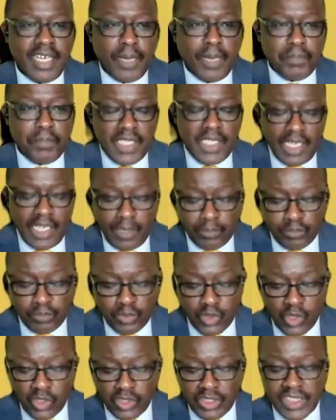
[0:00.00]

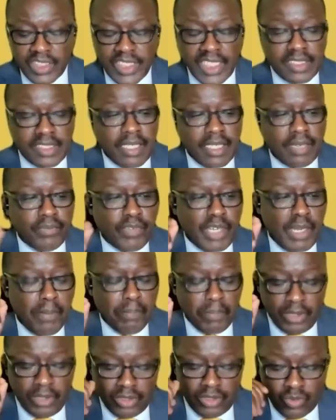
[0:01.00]
Abdirabtion is asking a very
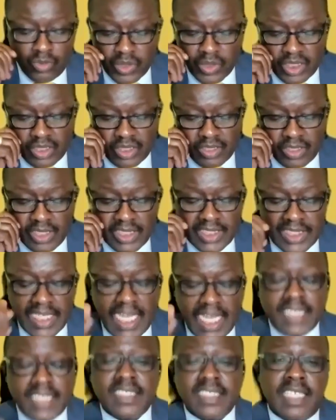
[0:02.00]
important question. He's
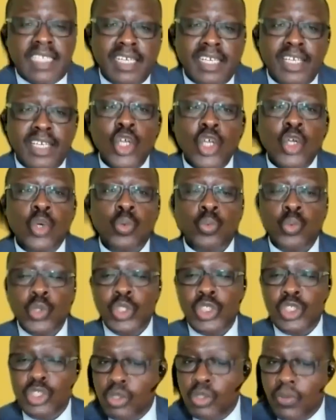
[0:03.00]
asking,
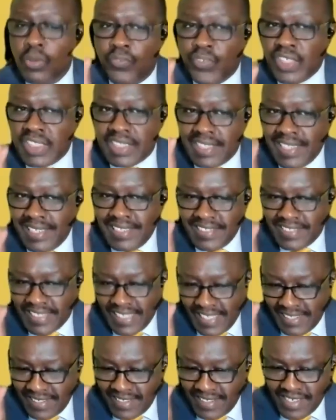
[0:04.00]
would you
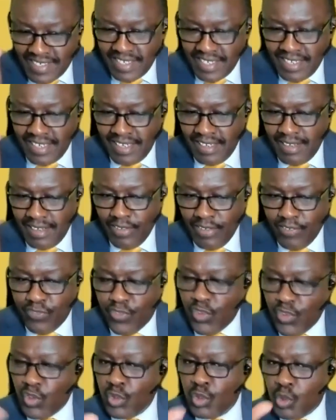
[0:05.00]
facilitate
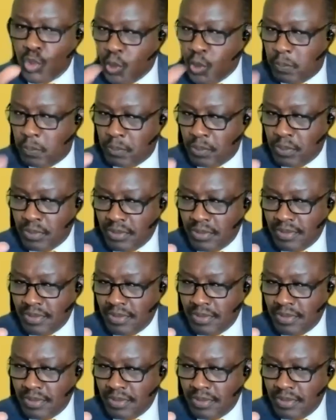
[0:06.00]
for group,